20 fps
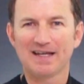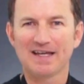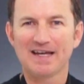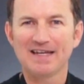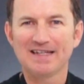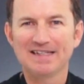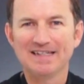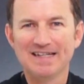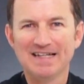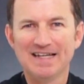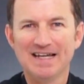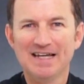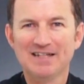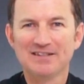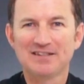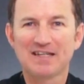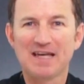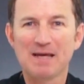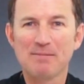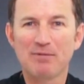Okay,
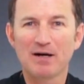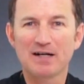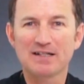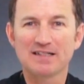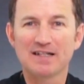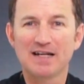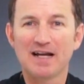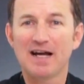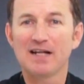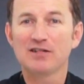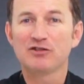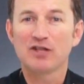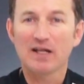so keep practicing hard.